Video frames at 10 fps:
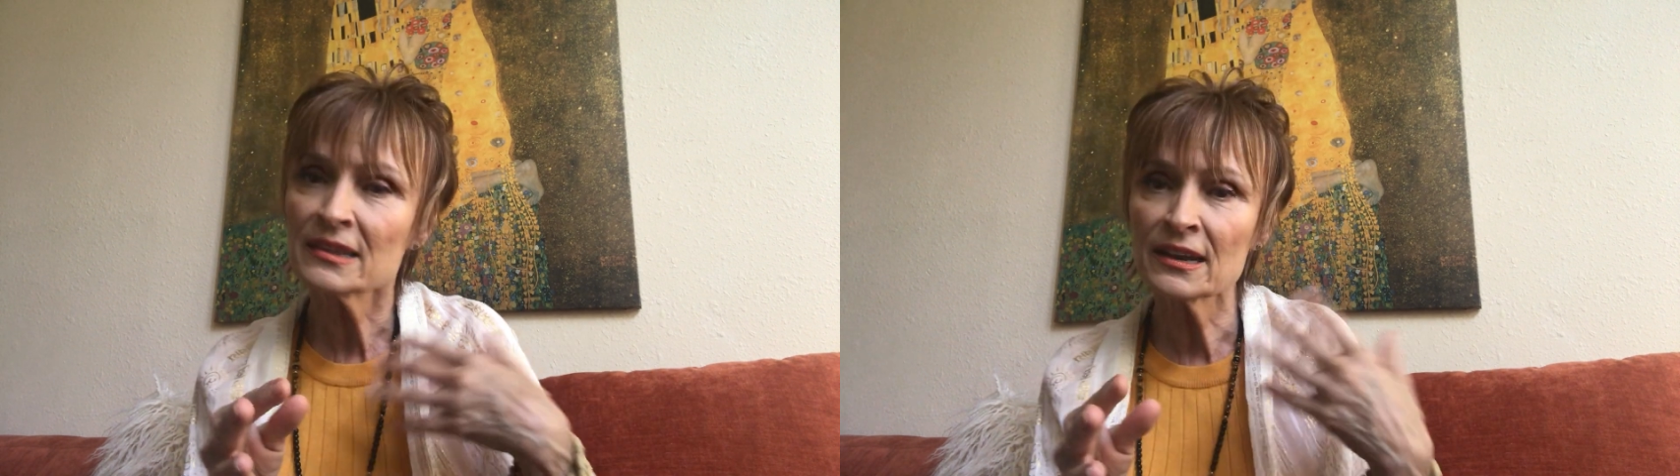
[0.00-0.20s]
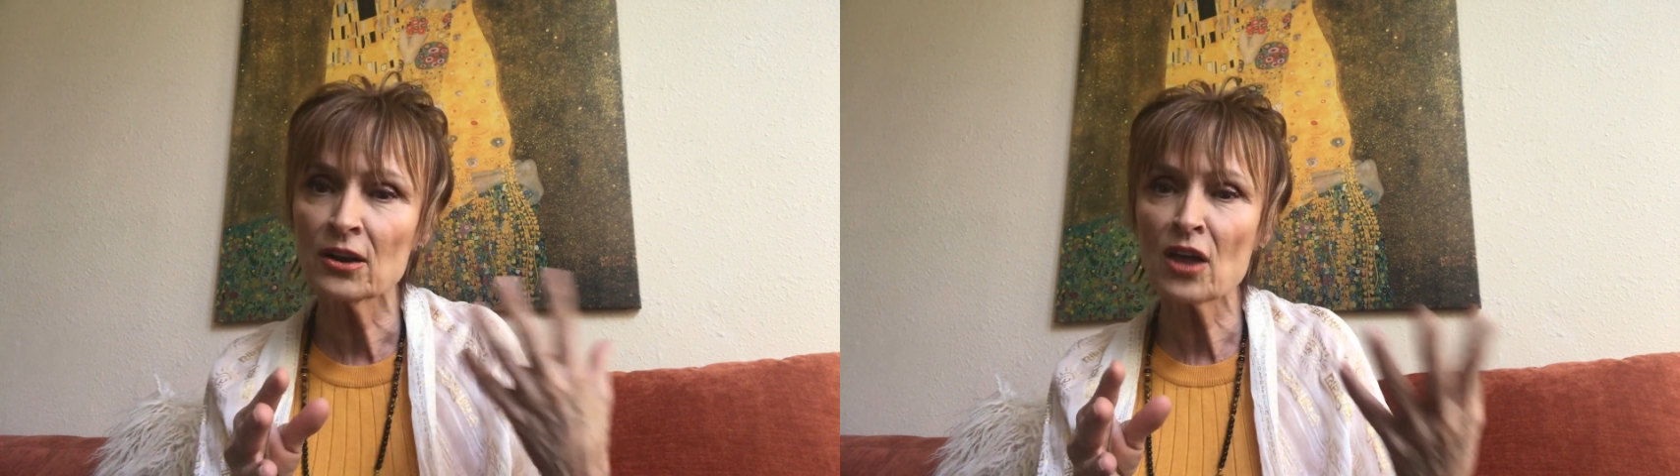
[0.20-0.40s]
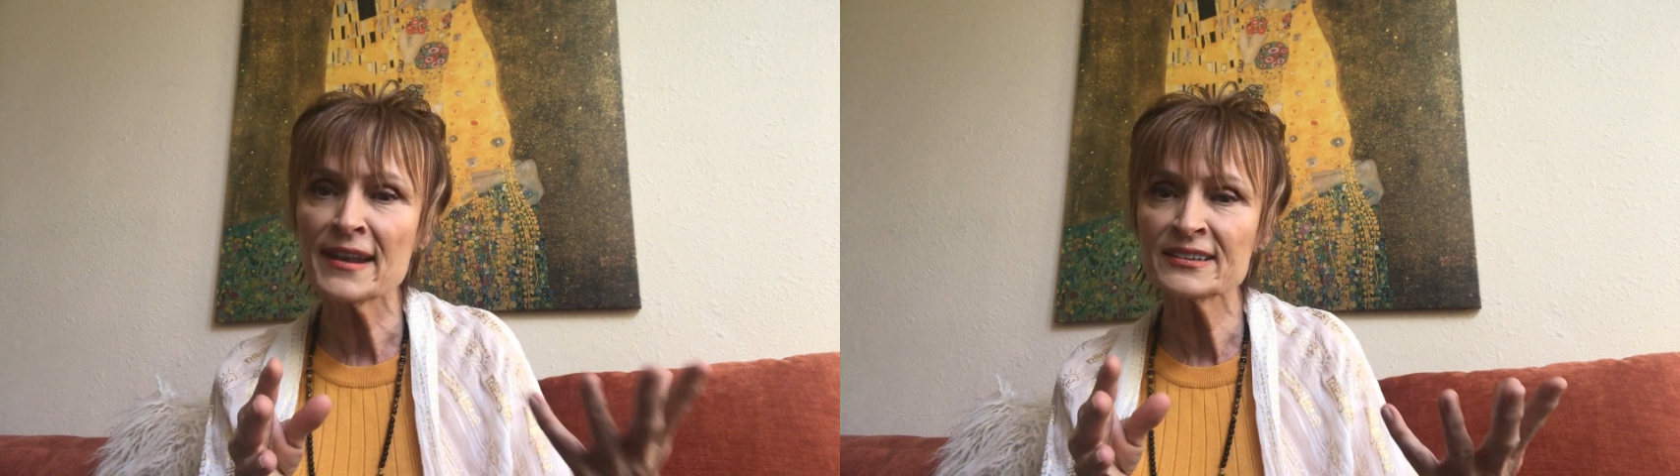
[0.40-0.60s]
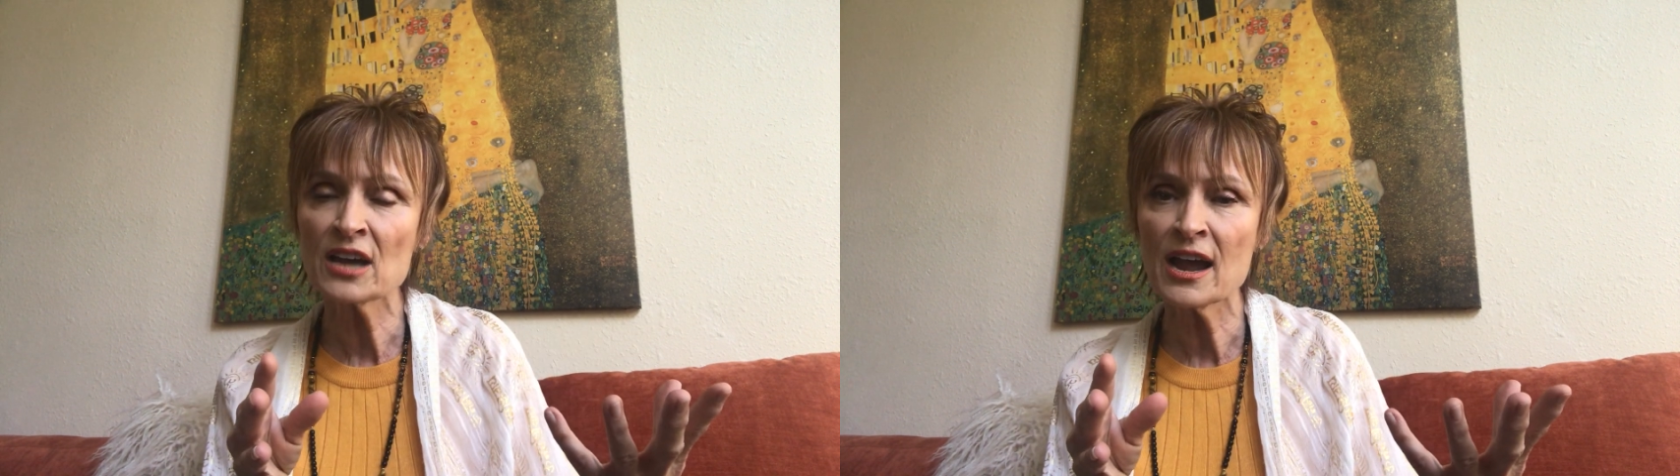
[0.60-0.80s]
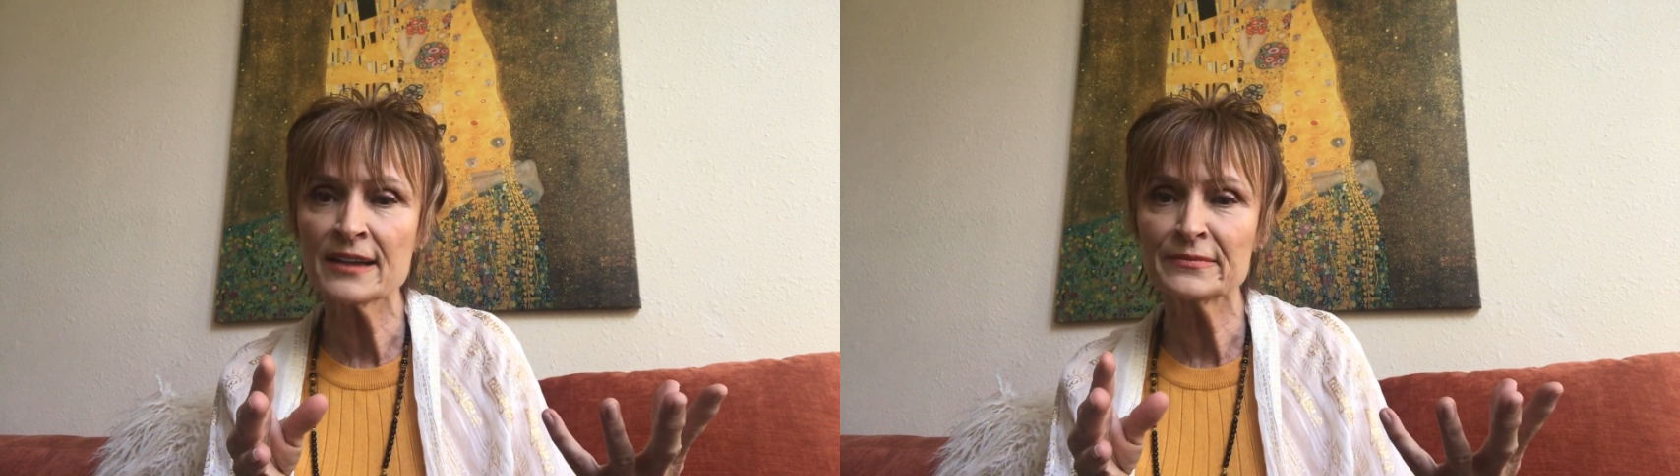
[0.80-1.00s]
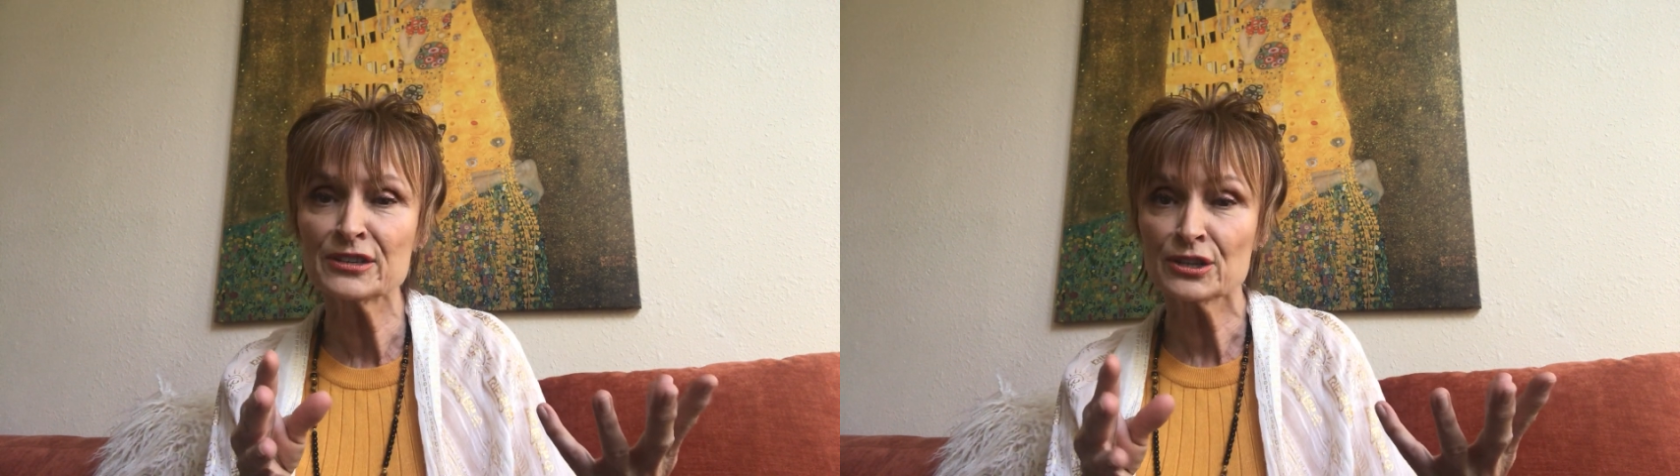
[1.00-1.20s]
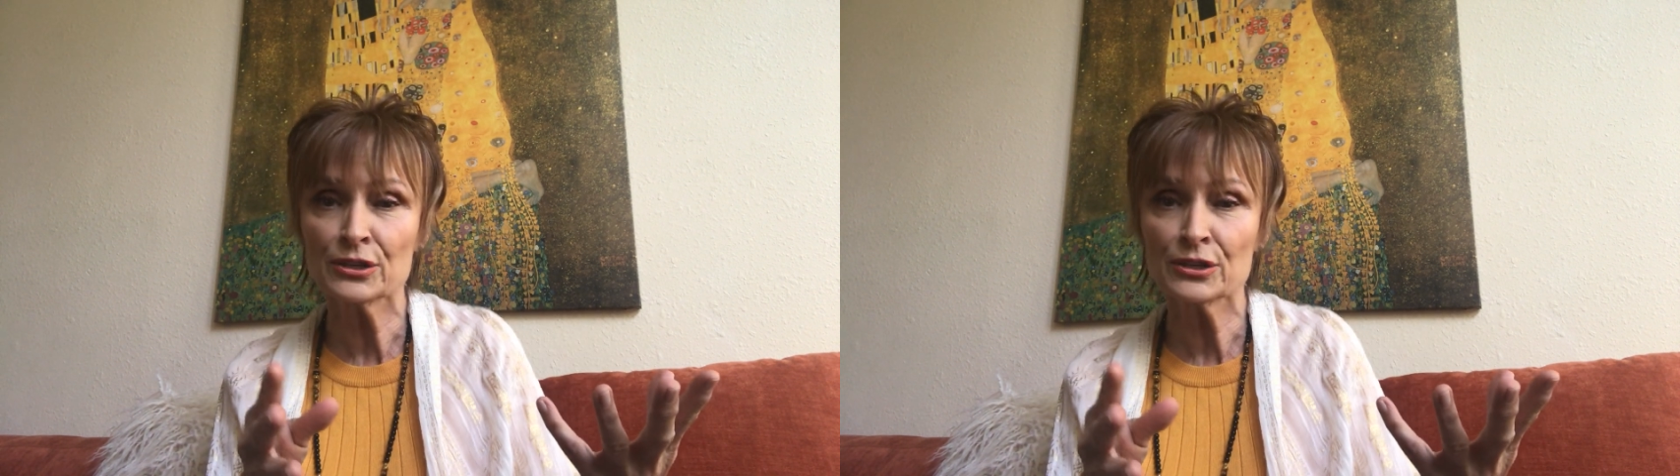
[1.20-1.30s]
then a lot of times